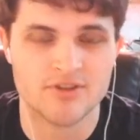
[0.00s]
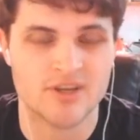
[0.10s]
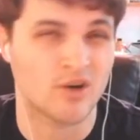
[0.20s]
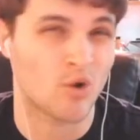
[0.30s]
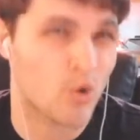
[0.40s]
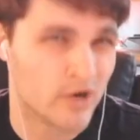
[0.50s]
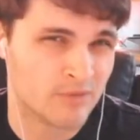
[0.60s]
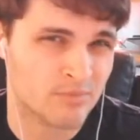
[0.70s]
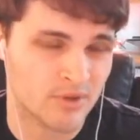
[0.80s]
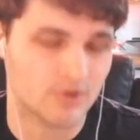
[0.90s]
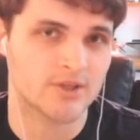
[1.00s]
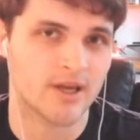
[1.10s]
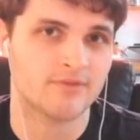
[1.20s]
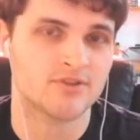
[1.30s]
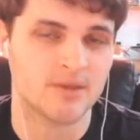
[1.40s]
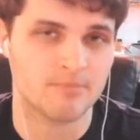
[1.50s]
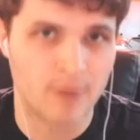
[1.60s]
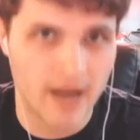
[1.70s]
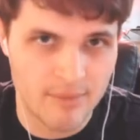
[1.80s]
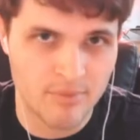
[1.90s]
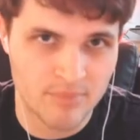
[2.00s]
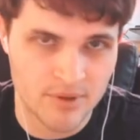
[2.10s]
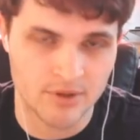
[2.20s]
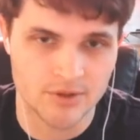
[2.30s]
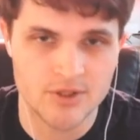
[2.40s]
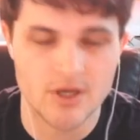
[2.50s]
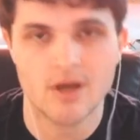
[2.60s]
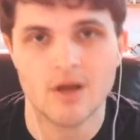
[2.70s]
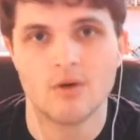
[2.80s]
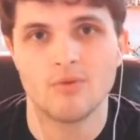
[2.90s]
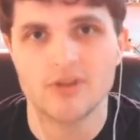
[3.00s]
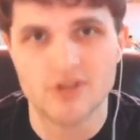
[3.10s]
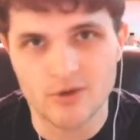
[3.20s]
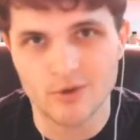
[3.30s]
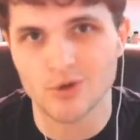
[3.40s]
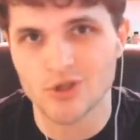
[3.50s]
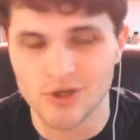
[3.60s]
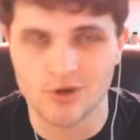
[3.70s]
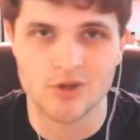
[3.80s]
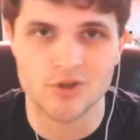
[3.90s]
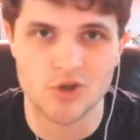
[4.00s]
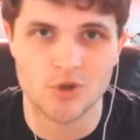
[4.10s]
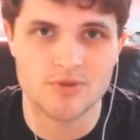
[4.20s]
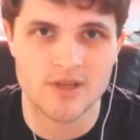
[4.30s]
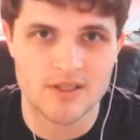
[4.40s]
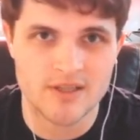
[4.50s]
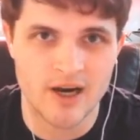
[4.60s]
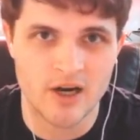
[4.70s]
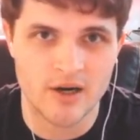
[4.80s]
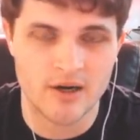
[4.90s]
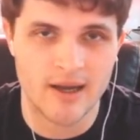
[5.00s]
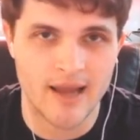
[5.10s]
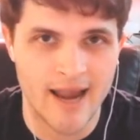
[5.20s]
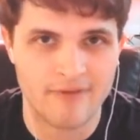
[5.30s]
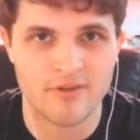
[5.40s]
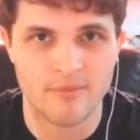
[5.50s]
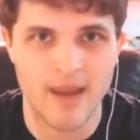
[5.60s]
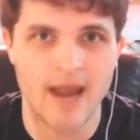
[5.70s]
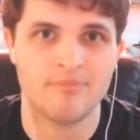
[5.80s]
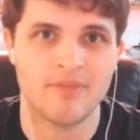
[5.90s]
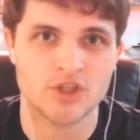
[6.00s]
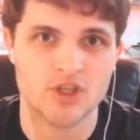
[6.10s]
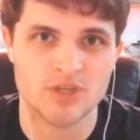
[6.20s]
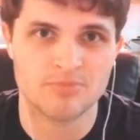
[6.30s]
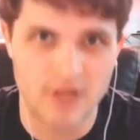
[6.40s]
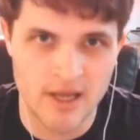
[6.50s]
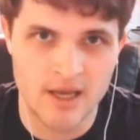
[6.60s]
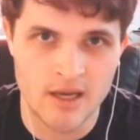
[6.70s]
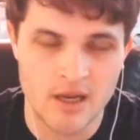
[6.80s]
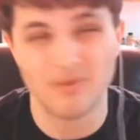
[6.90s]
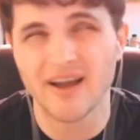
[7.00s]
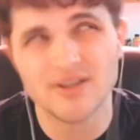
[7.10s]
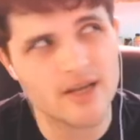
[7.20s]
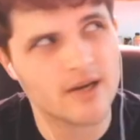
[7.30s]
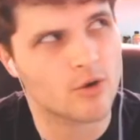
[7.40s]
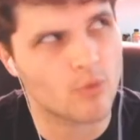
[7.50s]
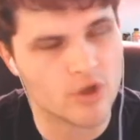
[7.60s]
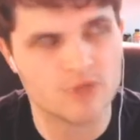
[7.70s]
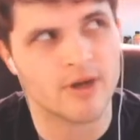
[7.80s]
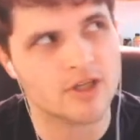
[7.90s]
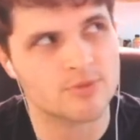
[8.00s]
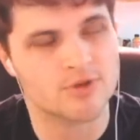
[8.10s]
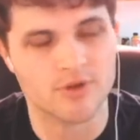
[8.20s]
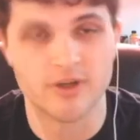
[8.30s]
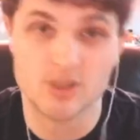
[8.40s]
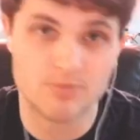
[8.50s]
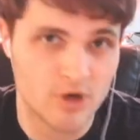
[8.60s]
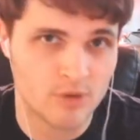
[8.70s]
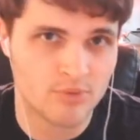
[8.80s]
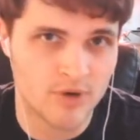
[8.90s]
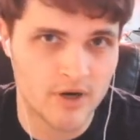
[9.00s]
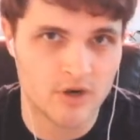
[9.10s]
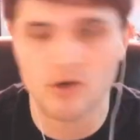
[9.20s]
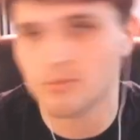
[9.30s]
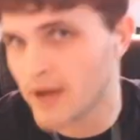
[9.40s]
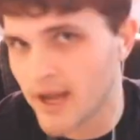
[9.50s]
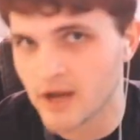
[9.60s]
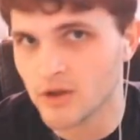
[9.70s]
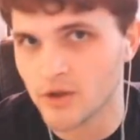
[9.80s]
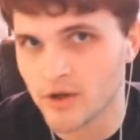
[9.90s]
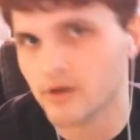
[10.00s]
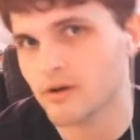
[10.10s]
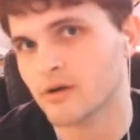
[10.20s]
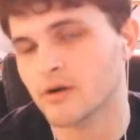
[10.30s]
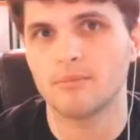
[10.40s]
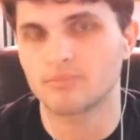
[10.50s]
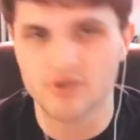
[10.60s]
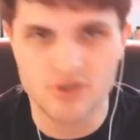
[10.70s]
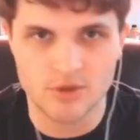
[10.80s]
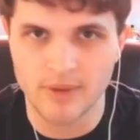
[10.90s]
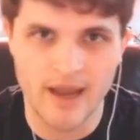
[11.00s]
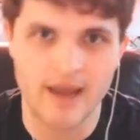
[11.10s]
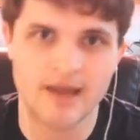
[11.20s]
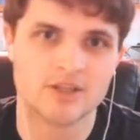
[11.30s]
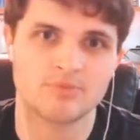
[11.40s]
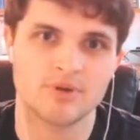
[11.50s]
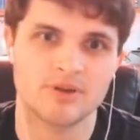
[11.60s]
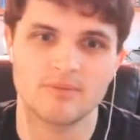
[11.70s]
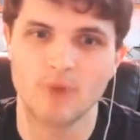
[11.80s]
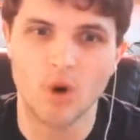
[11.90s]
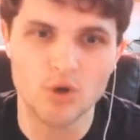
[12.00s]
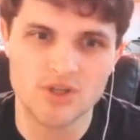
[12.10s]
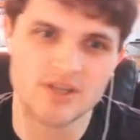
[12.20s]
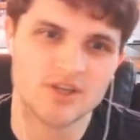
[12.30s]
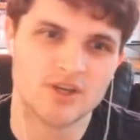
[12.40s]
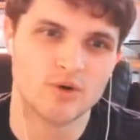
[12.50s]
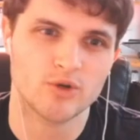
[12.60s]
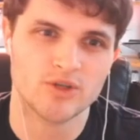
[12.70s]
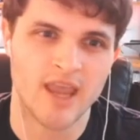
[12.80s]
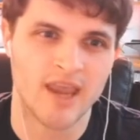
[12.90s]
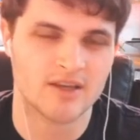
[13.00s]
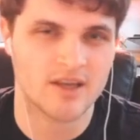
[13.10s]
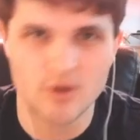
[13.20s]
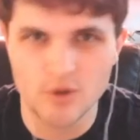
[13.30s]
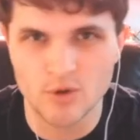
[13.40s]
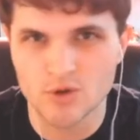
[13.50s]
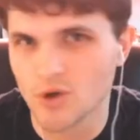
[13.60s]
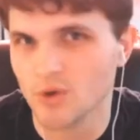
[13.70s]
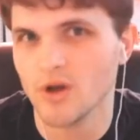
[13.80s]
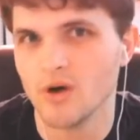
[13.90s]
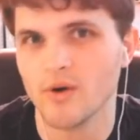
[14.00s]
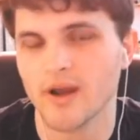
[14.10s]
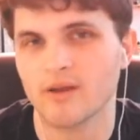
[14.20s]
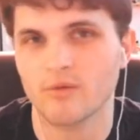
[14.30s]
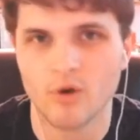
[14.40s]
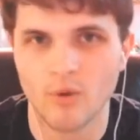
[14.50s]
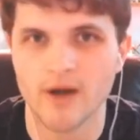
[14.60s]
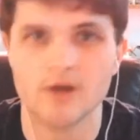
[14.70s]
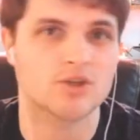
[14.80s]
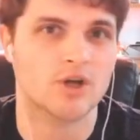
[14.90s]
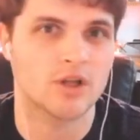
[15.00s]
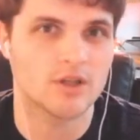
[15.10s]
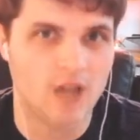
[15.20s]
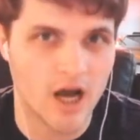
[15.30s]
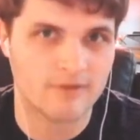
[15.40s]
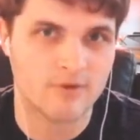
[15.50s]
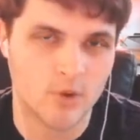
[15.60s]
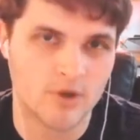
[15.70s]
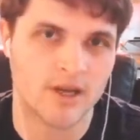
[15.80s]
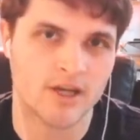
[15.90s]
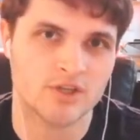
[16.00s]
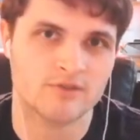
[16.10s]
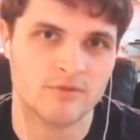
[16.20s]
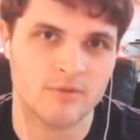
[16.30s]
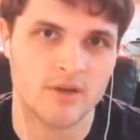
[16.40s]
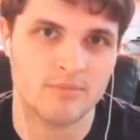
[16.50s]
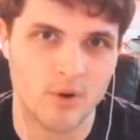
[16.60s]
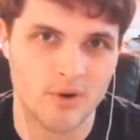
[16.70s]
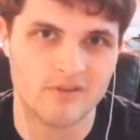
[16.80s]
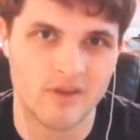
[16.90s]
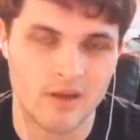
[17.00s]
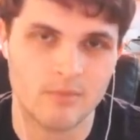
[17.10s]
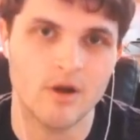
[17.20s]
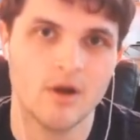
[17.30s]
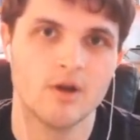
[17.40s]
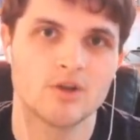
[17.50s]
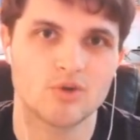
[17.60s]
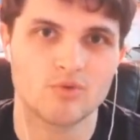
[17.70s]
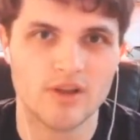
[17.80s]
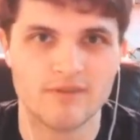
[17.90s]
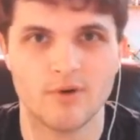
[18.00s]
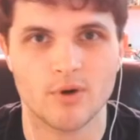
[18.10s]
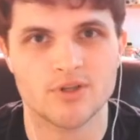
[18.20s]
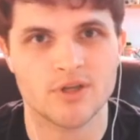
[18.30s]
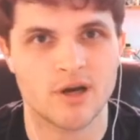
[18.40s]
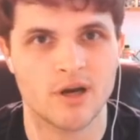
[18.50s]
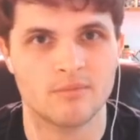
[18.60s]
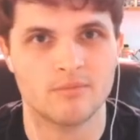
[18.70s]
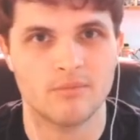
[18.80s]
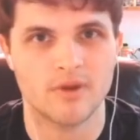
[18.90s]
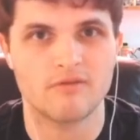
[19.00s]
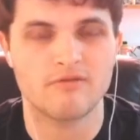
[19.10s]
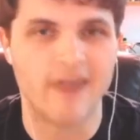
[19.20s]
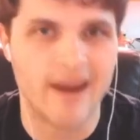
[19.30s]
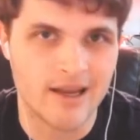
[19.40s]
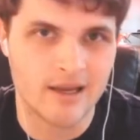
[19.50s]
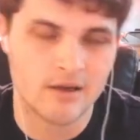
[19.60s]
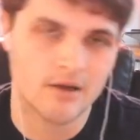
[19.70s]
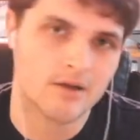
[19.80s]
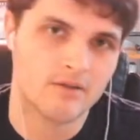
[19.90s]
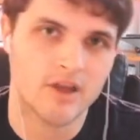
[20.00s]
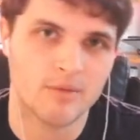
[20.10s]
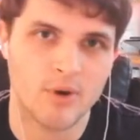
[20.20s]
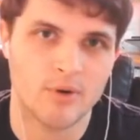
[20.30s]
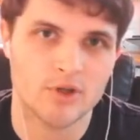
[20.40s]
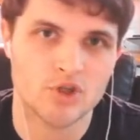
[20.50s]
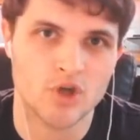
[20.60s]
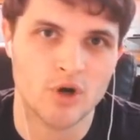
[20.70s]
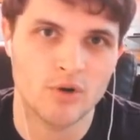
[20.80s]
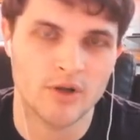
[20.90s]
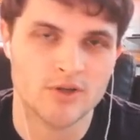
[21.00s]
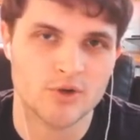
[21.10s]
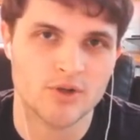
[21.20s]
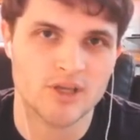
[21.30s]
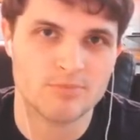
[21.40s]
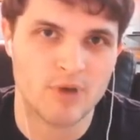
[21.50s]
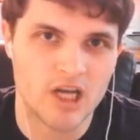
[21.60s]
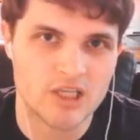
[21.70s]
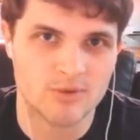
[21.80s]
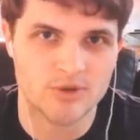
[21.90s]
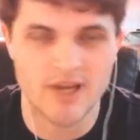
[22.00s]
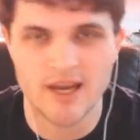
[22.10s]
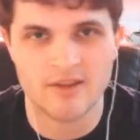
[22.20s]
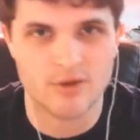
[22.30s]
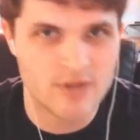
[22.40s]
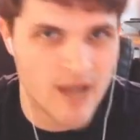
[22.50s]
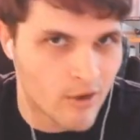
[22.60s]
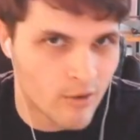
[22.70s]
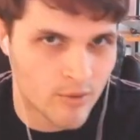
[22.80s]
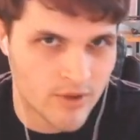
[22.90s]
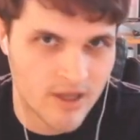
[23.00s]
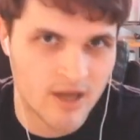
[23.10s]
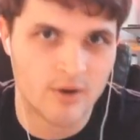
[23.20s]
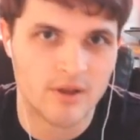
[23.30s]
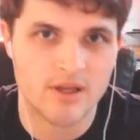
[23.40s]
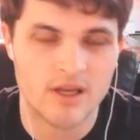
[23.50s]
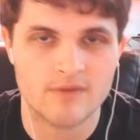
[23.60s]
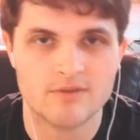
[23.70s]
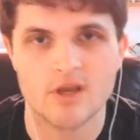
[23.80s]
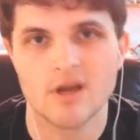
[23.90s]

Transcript: seen Orchid builds, I've seen Pipe builds. This hero still consumes the entire half of the map that she's playing. I'd say her worst matchups are like Spirit Breaker, Pangolier, Bristlebacks, but most of these heroes can't kill you solo, and it requires a lot of coordination from the opponent team. So really focusing on invading the opponent's jungle as early as possible, taking their tower when the carry leaves,